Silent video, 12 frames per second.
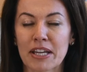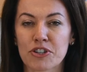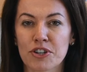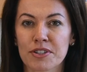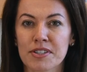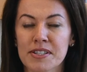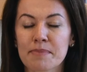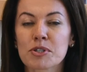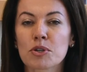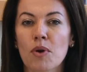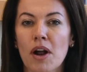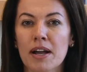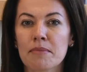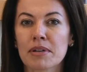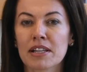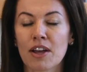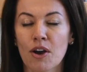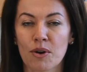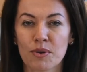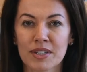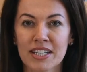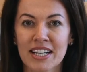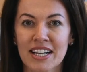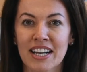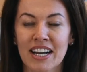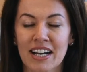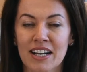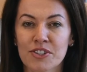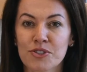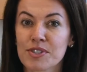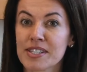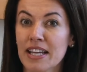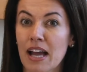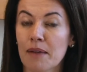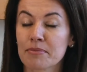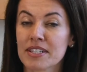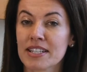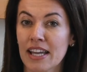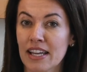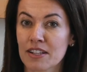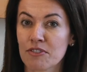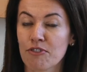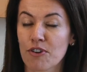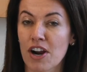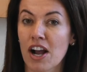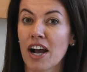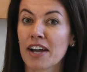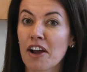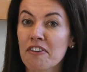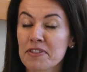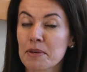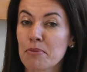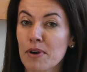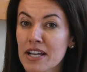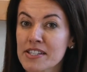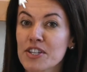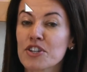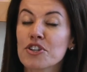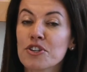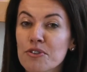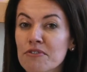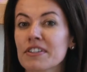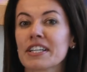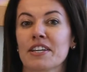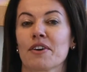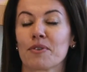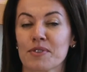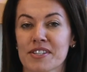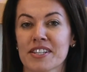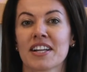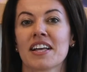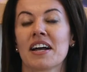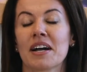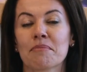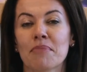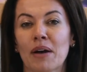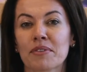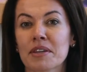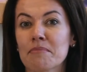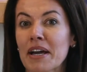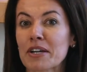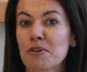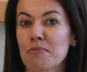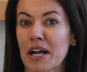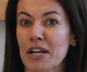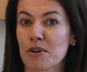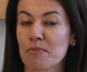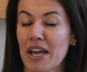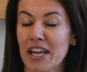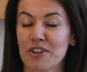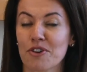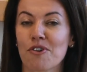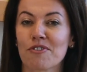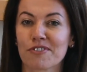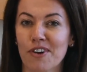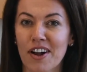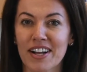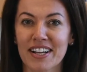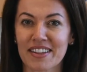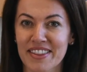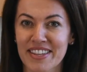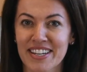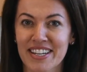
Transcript: Make sure to subscribe below to stay up to date for hot off the press new videos about the microbiome and your overall health.